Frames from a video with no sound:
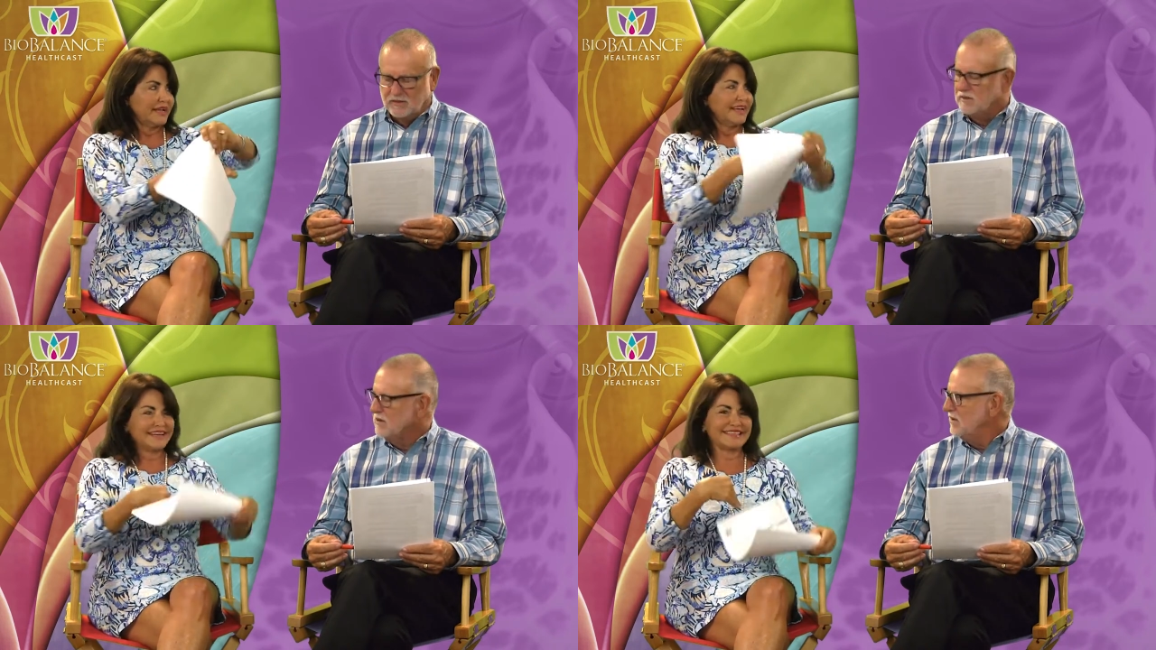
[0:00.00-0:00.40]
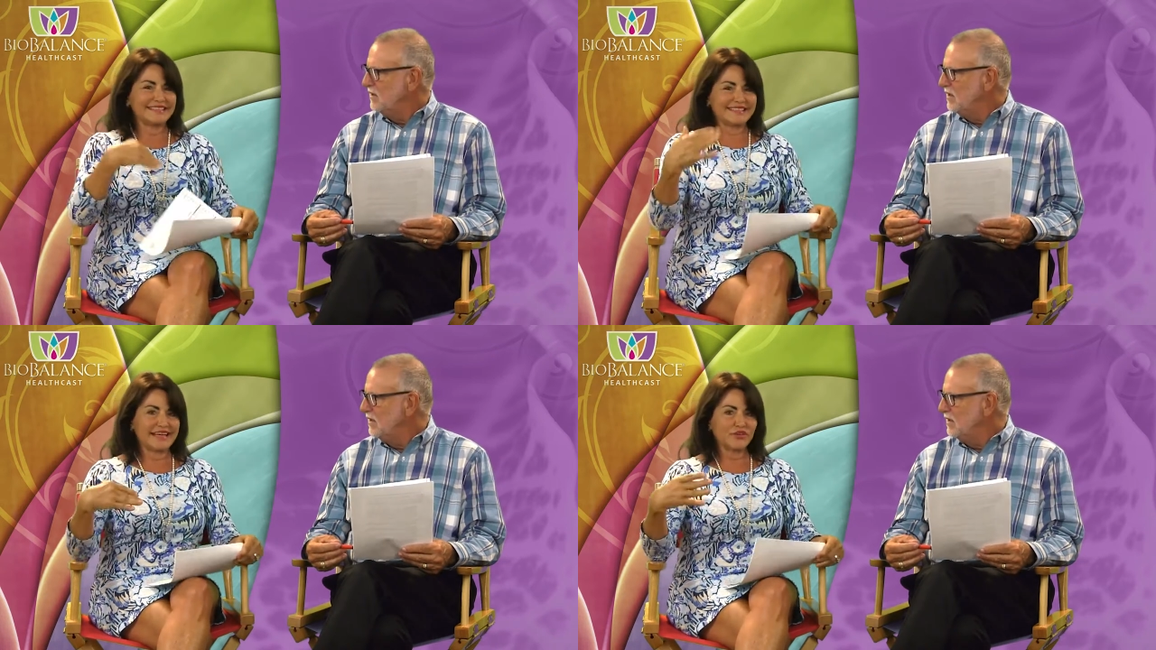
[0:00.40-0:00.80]

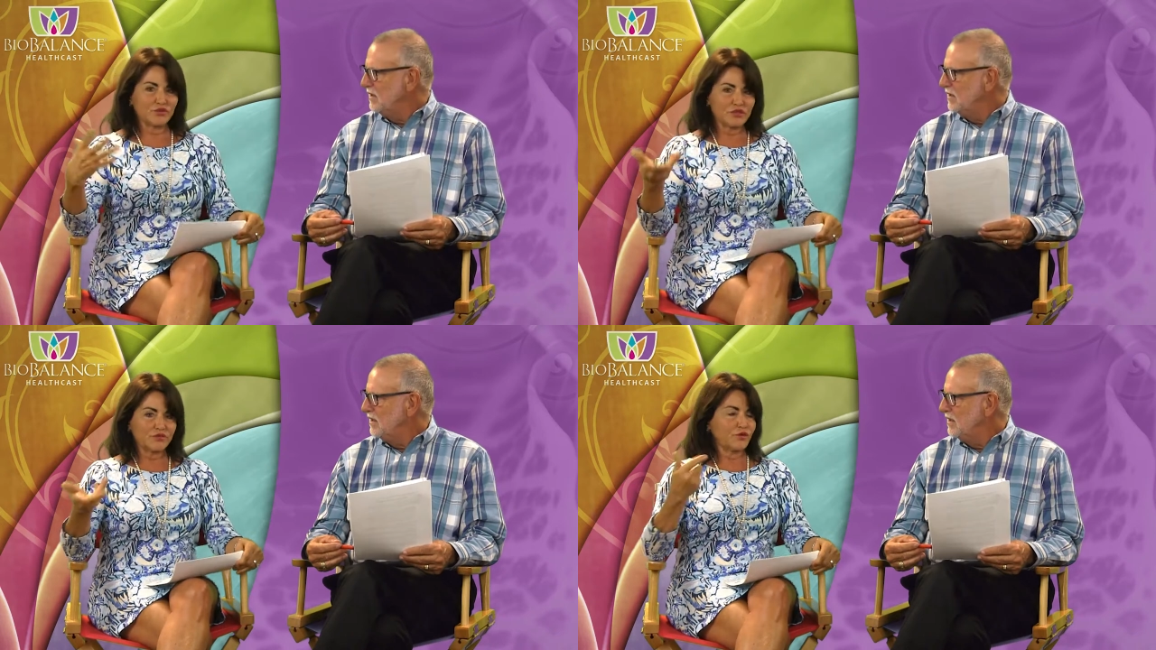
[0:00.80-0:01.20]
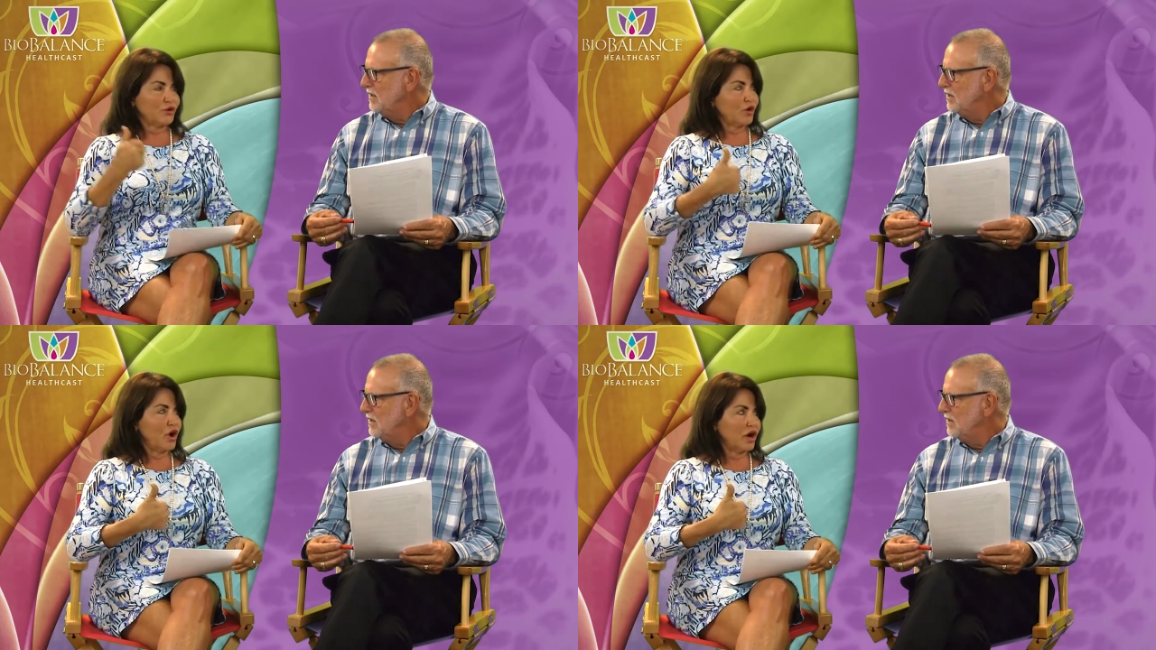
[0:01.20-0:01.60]
Speaker 1: isn't dangerous for
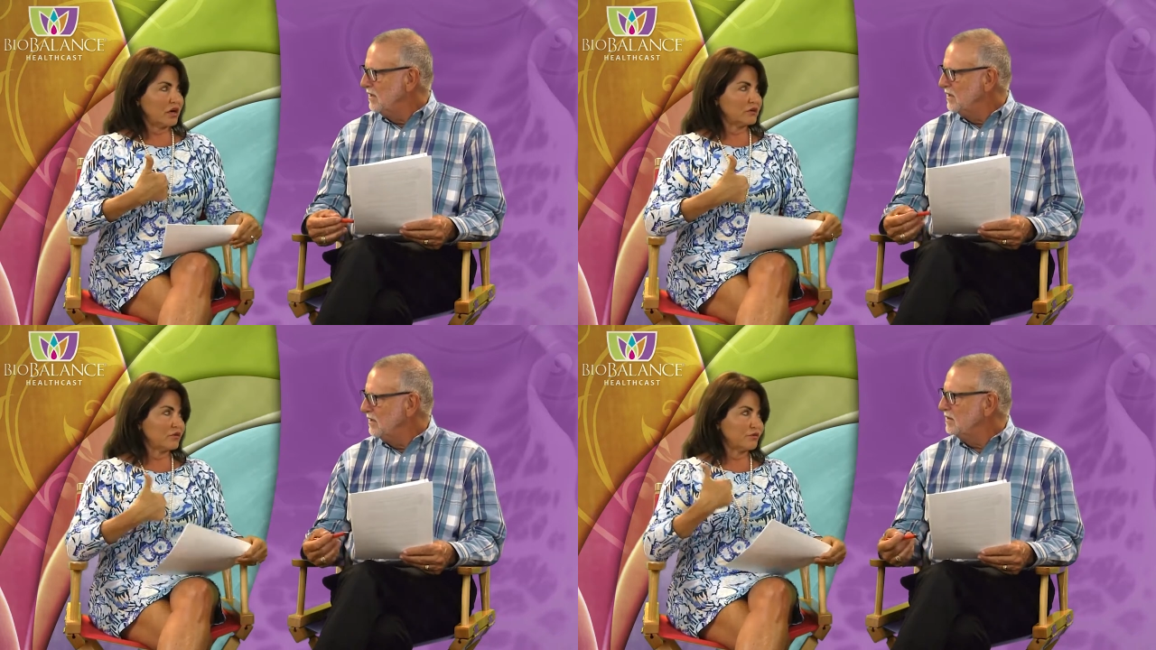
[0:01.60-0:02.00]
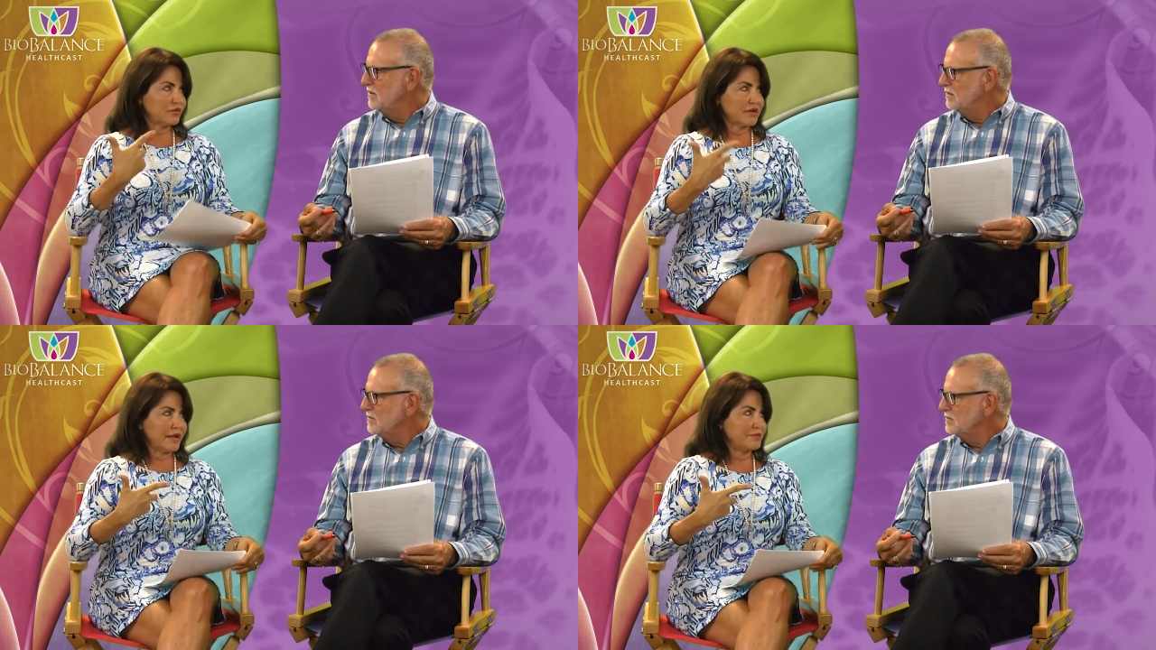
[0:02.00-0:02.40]
your heart or for
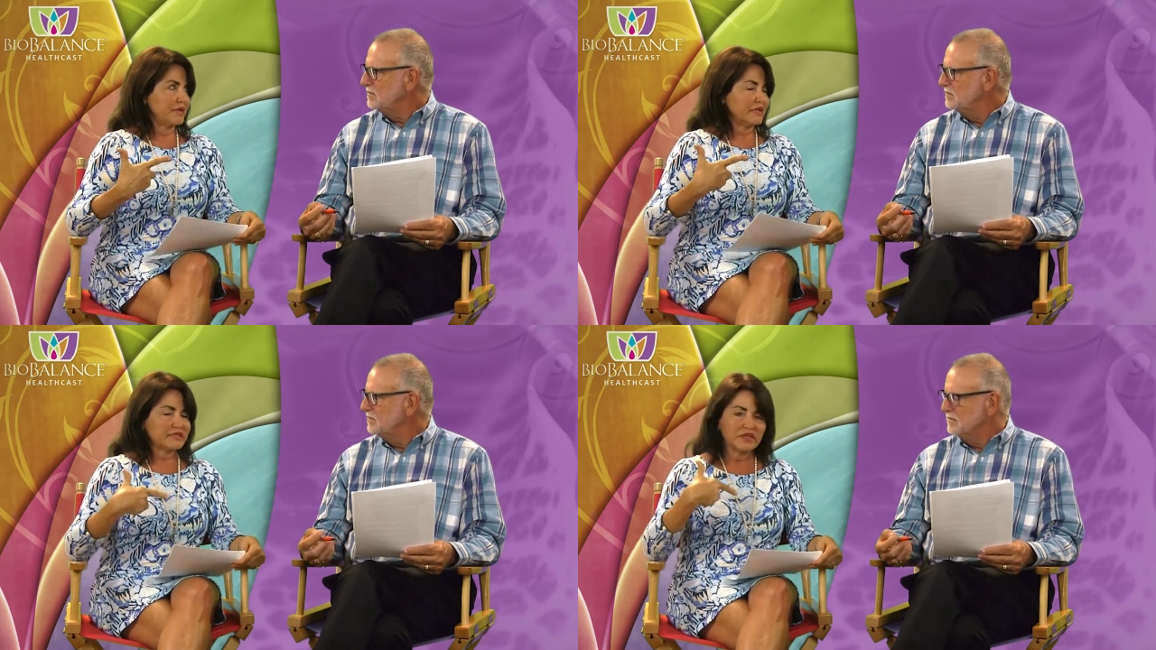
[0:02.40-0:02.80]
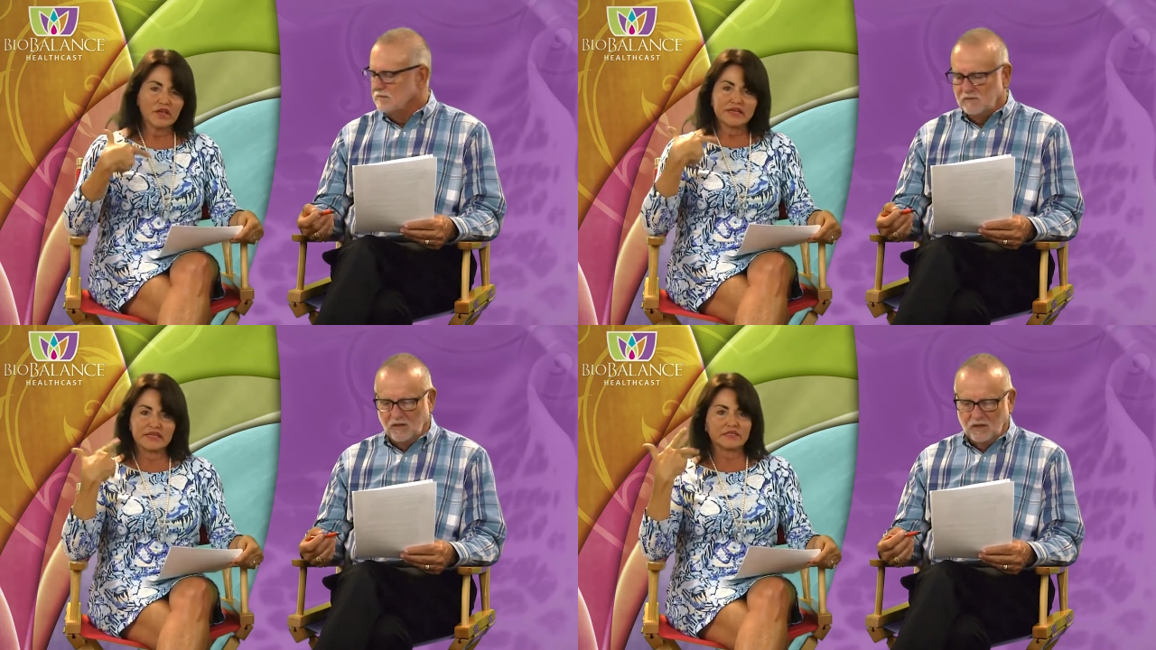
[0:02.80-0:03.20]
diabetes
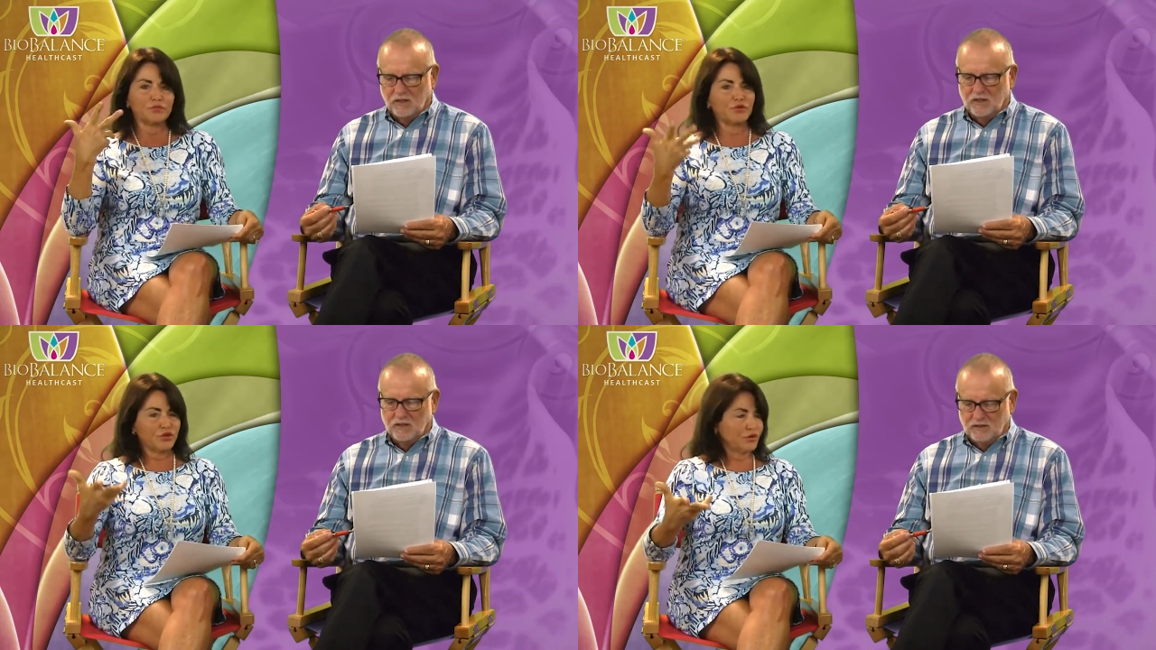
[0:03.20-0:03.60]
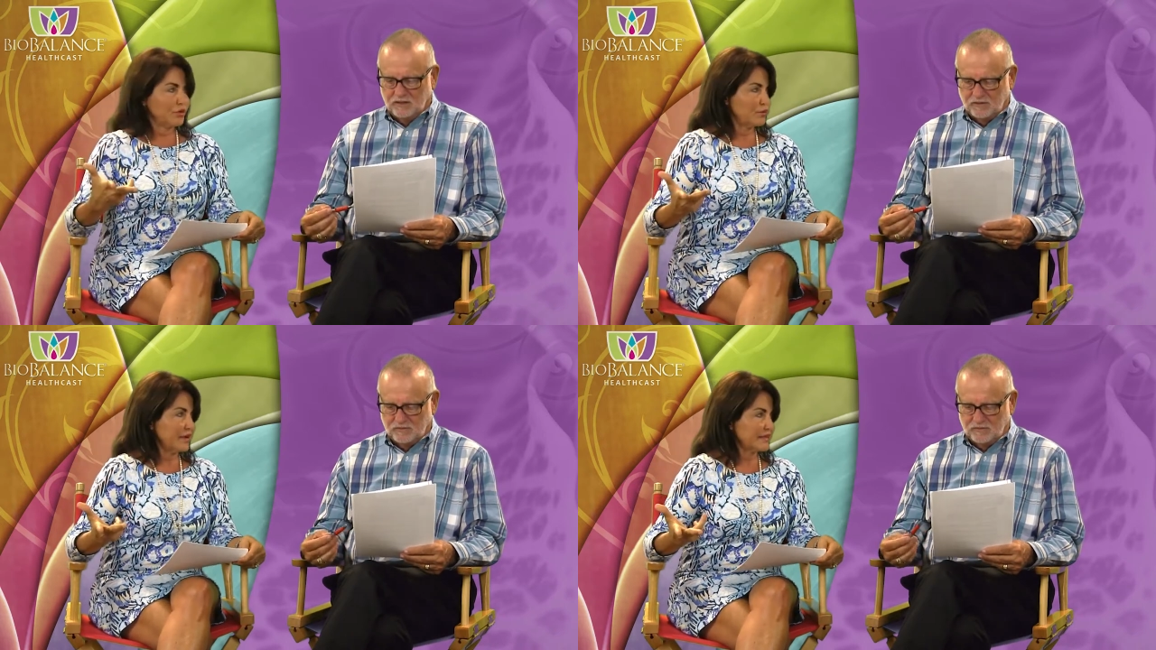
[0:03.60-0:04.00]
doesn't put you
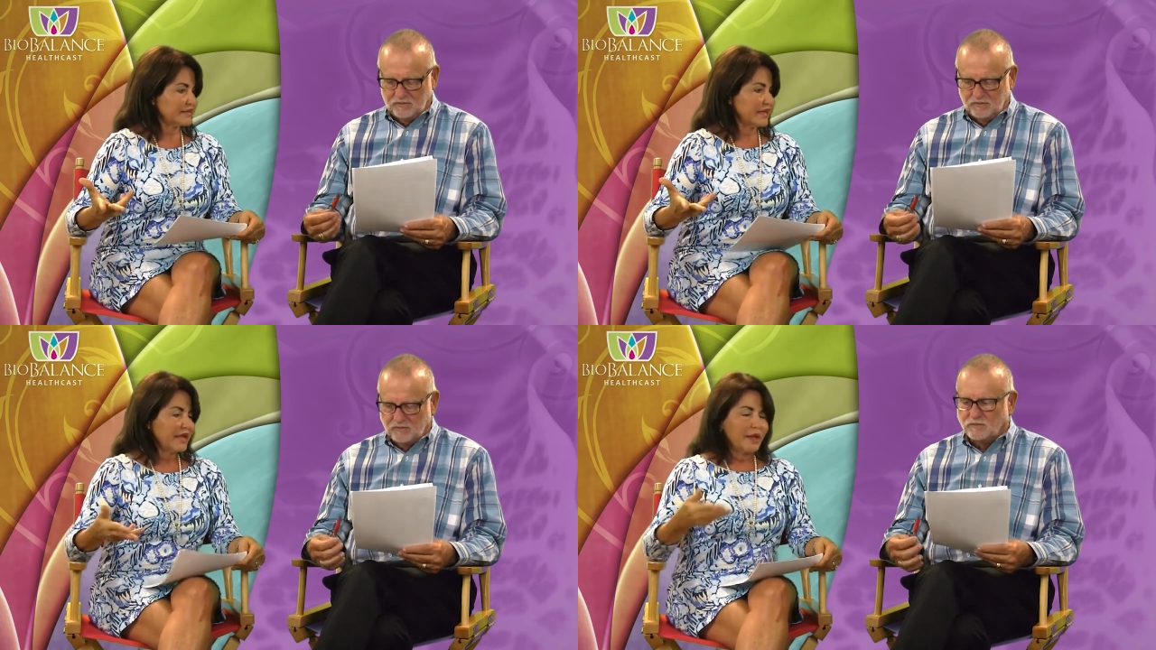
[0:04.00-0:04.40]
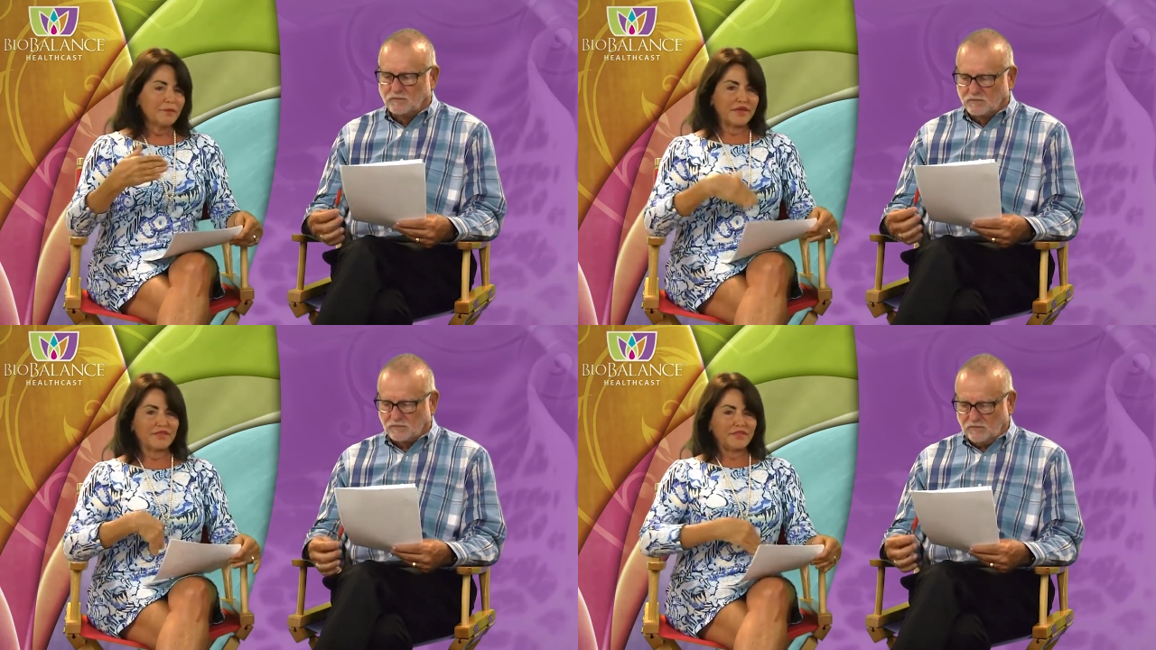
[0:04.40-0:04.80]
at risk
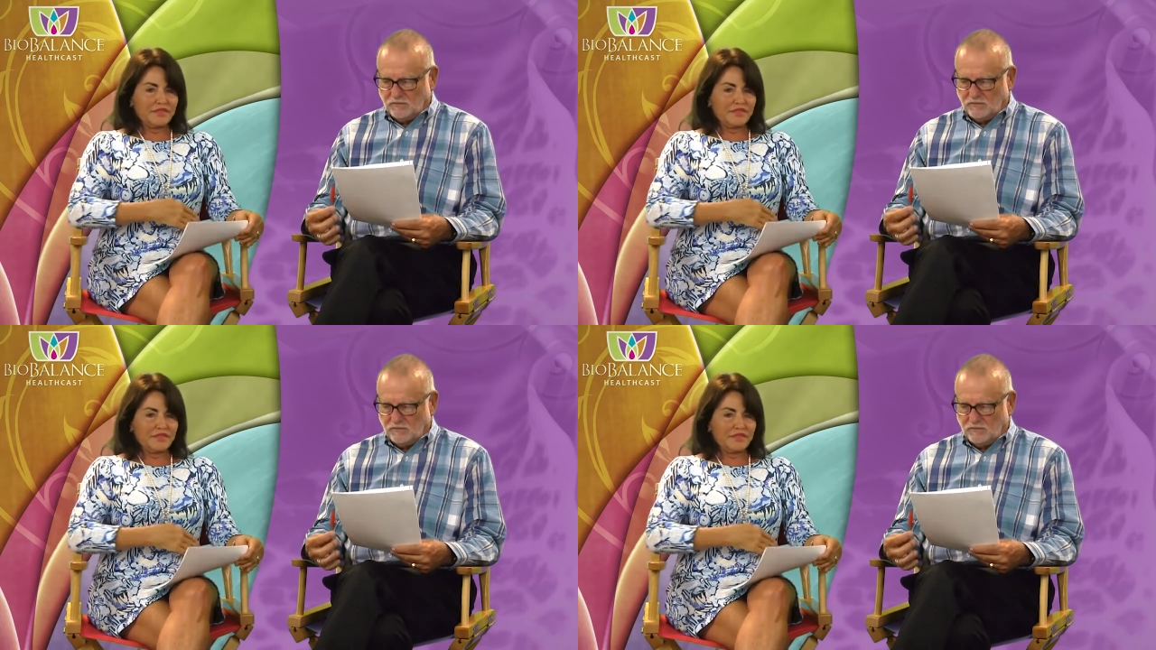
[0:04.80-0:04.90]
but